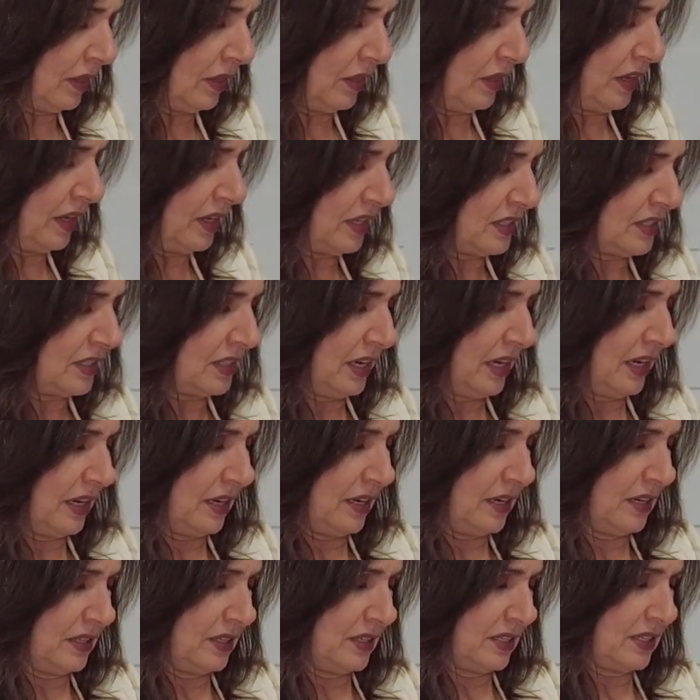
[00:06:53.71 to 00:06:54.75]
This
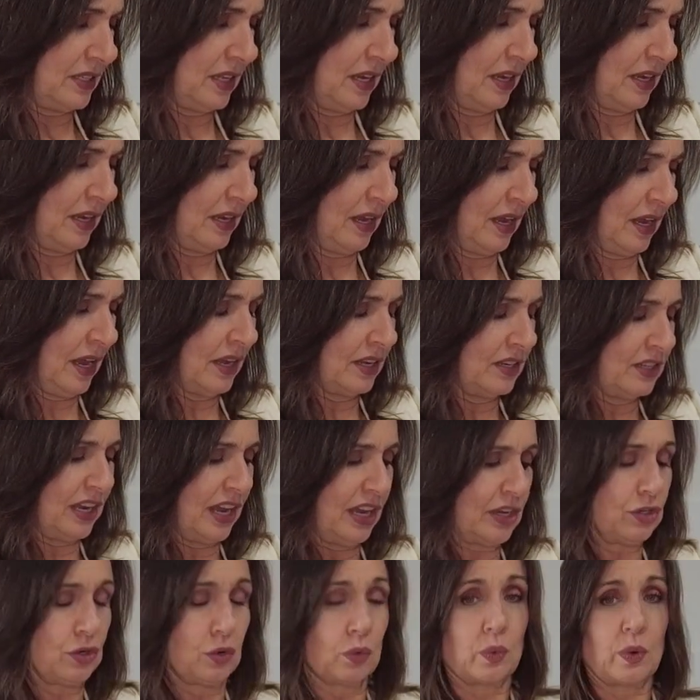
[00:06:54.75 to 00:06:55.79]
is
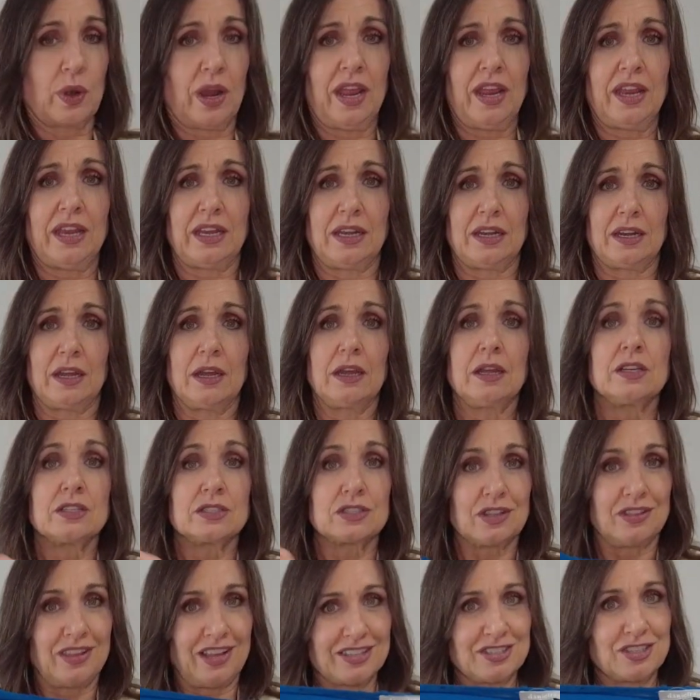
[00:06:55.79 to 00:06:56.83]
Daniel Rainn.
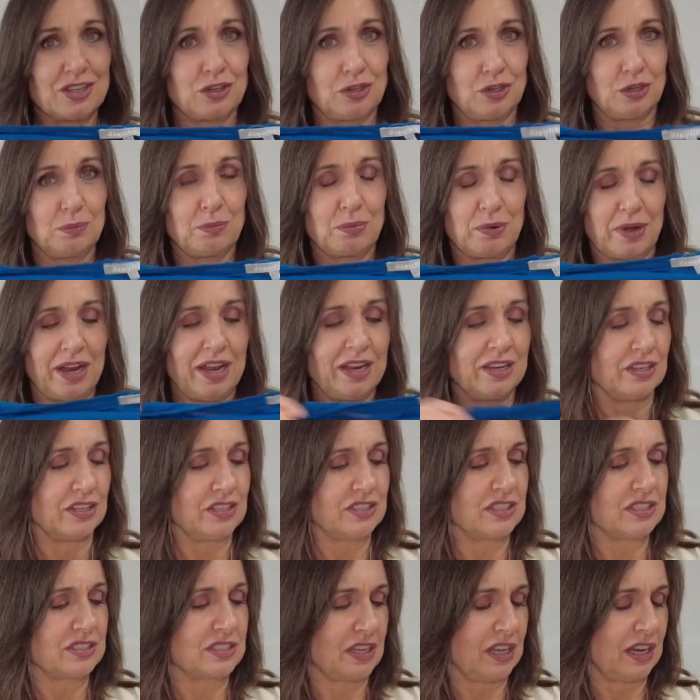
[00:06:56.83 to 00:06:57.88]
So that's a good brand.
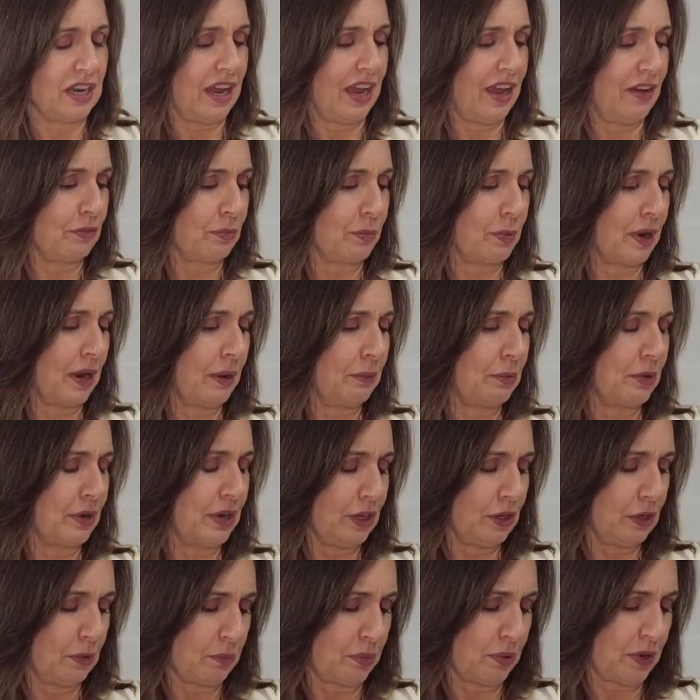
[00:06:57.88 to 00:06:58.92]
This is going to have probably a
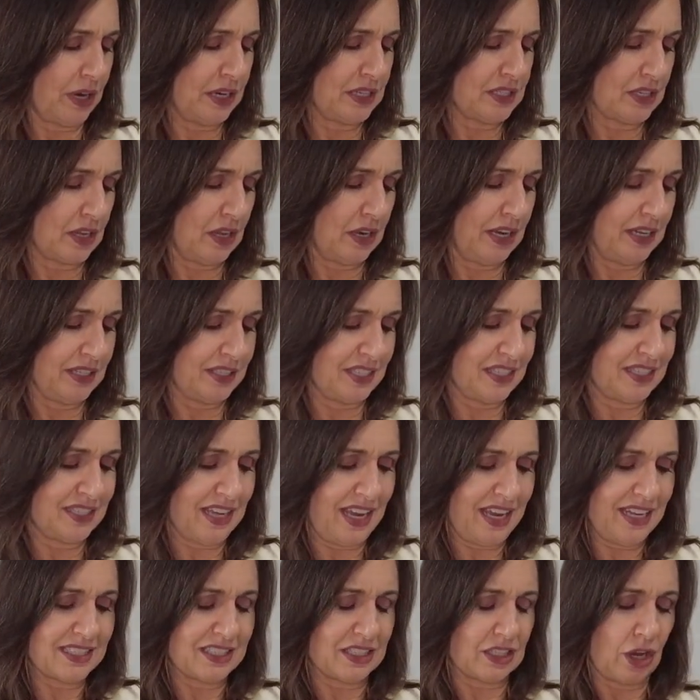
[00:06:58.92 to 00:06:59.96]
pretty good price on it. It's a
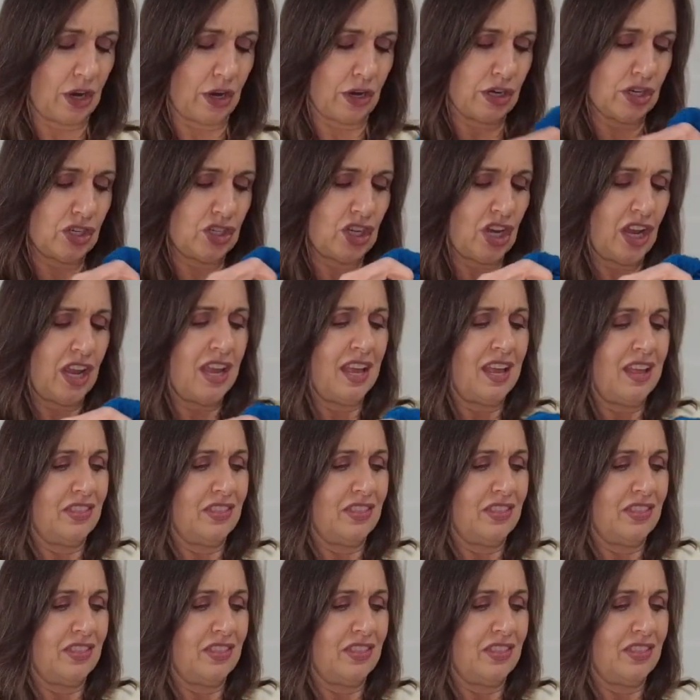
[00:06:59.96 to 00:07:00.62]
size large.